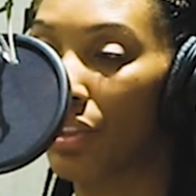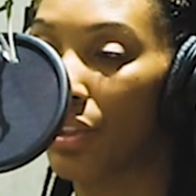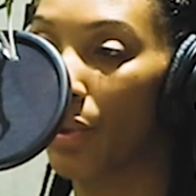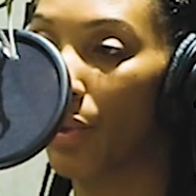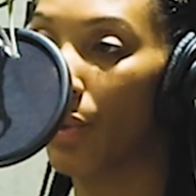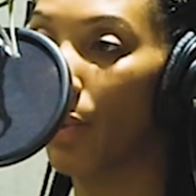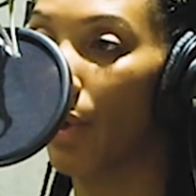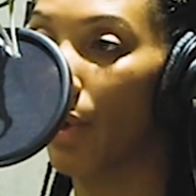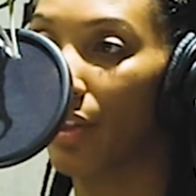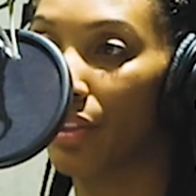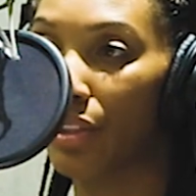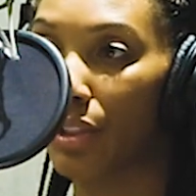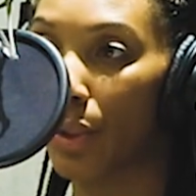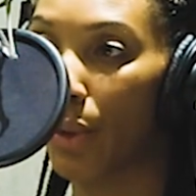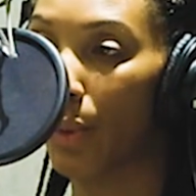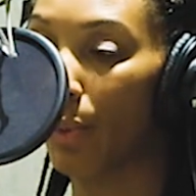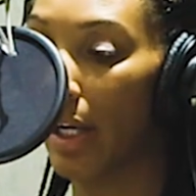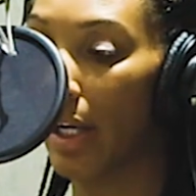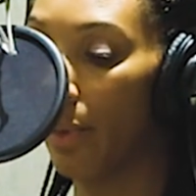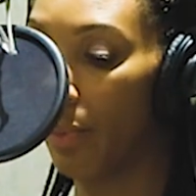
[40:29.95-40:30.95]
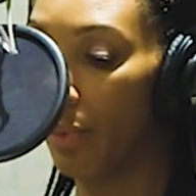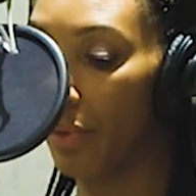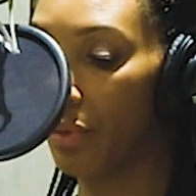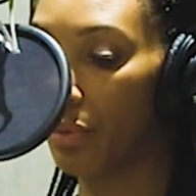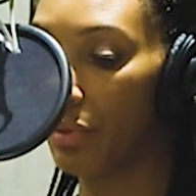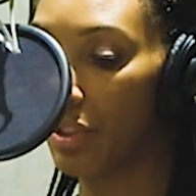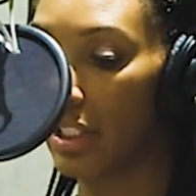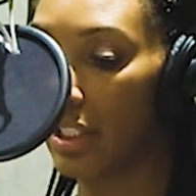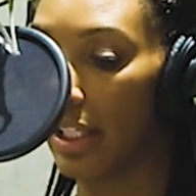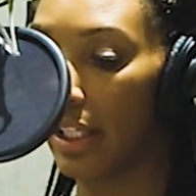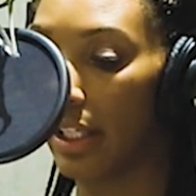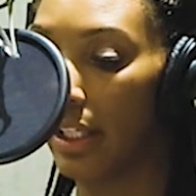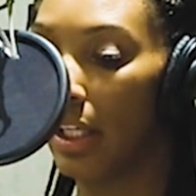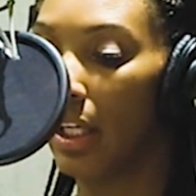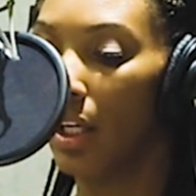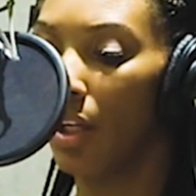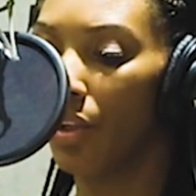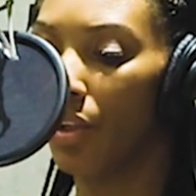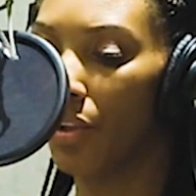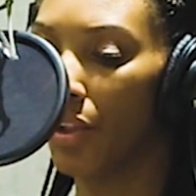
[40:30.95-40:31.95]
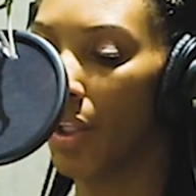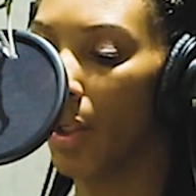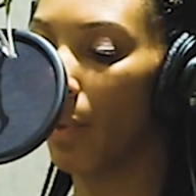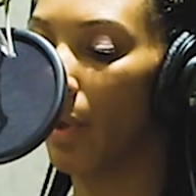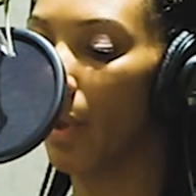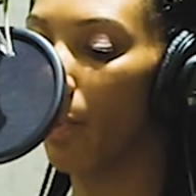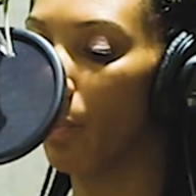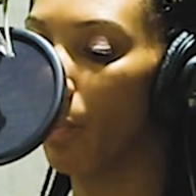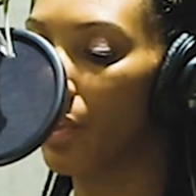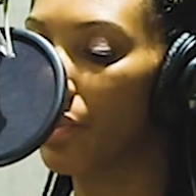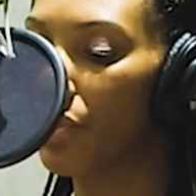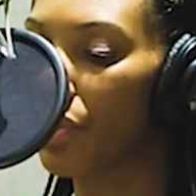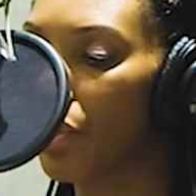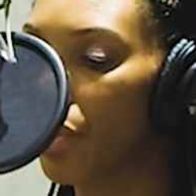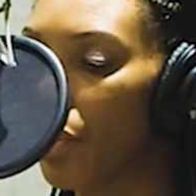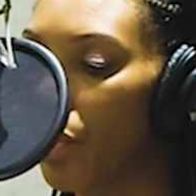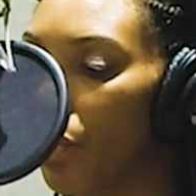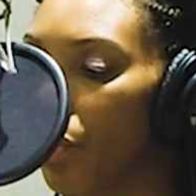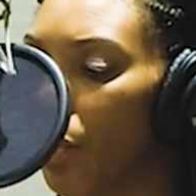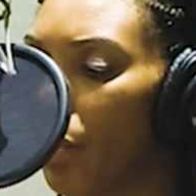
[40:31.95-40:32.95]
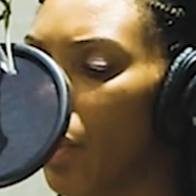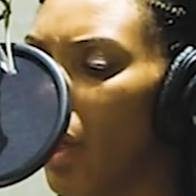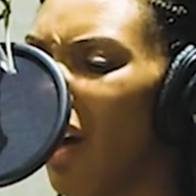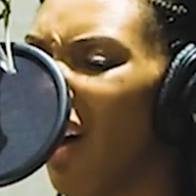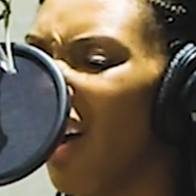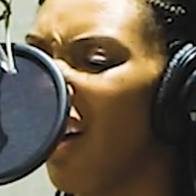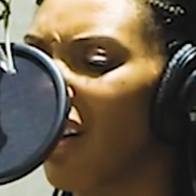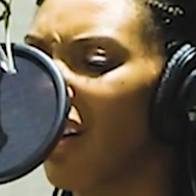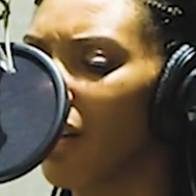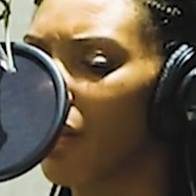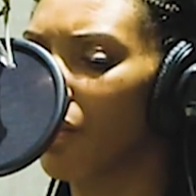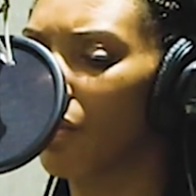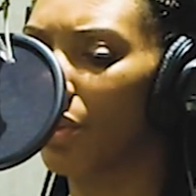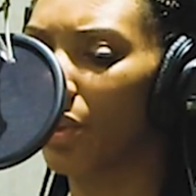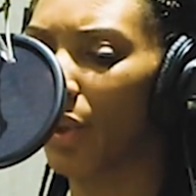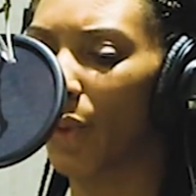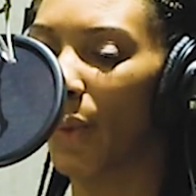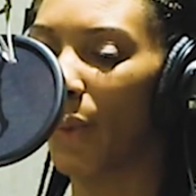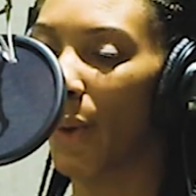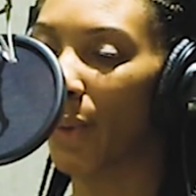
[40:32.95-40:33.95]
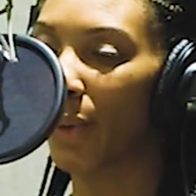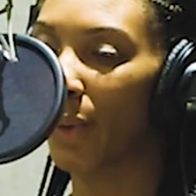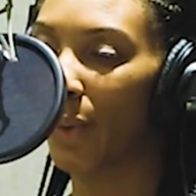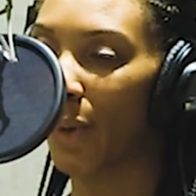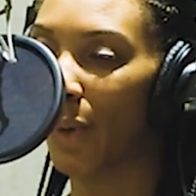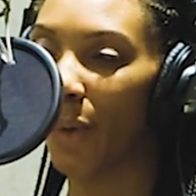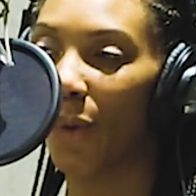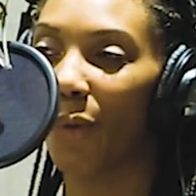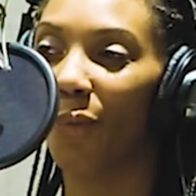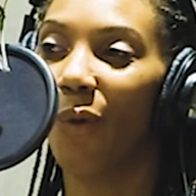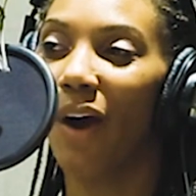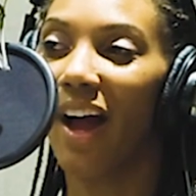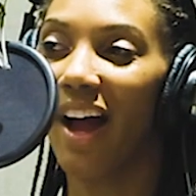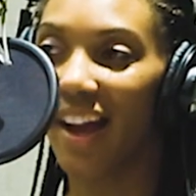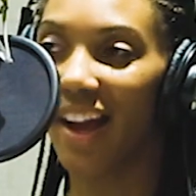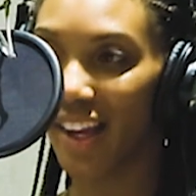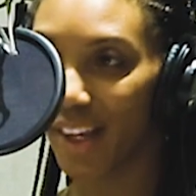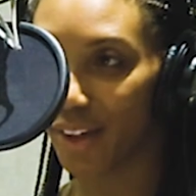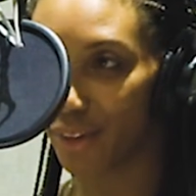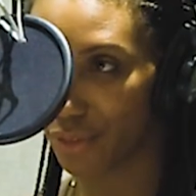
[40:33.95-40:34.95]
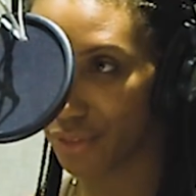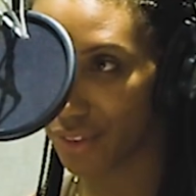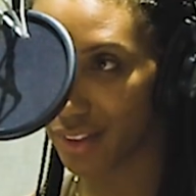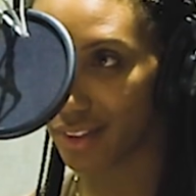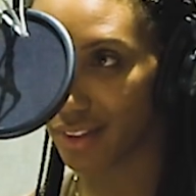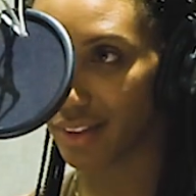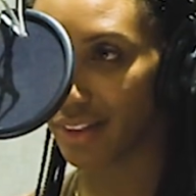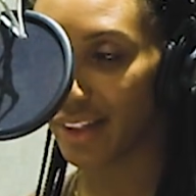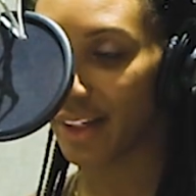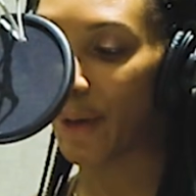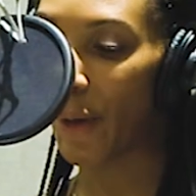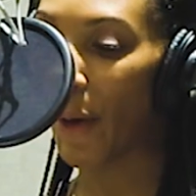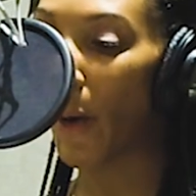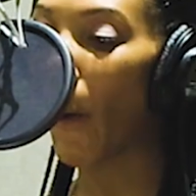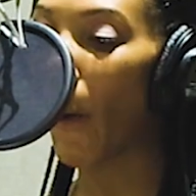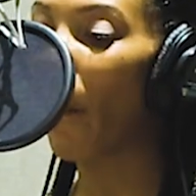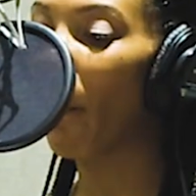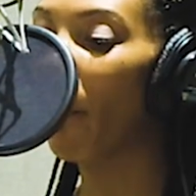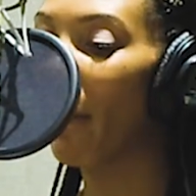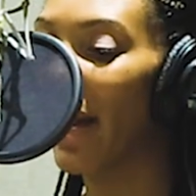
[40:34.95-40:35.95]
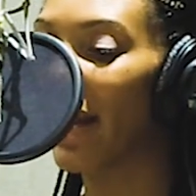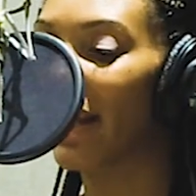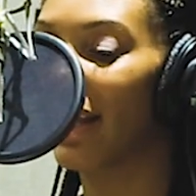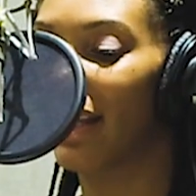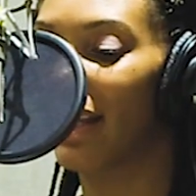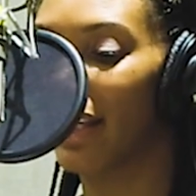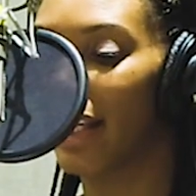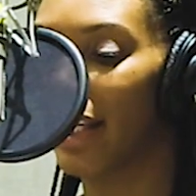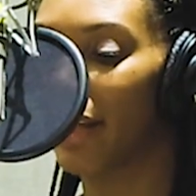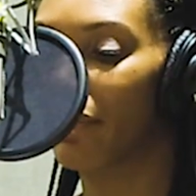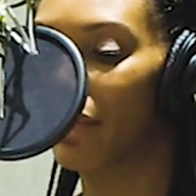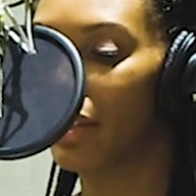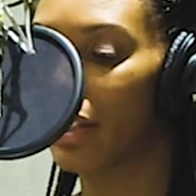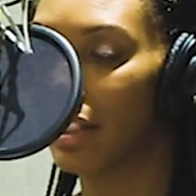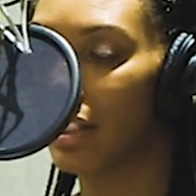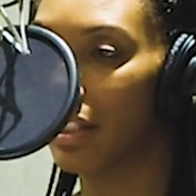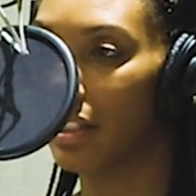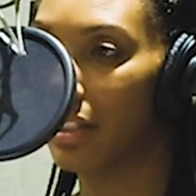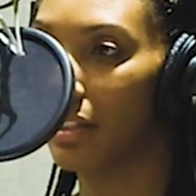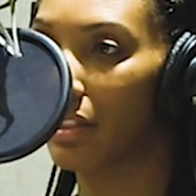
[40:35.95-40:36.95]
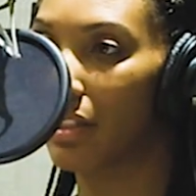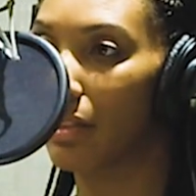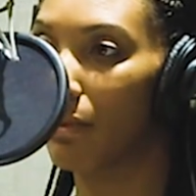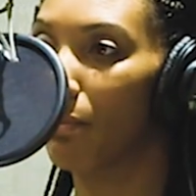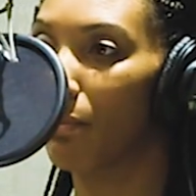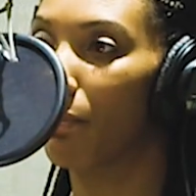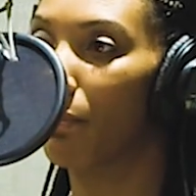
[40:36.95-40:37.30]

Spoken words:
So you are so right when you say, you know what, once you, quote unquote, arrived, go back and give to these